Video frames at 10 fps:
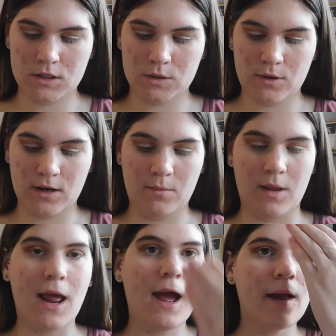Squirting a
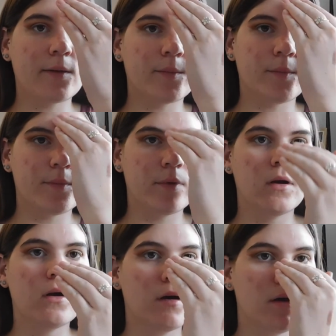bit out and
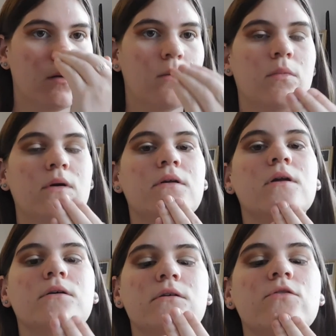putting
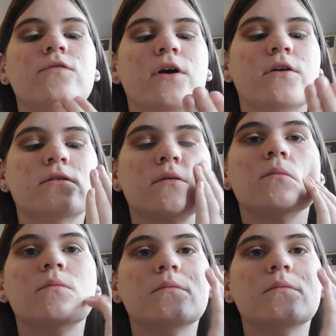it on your face.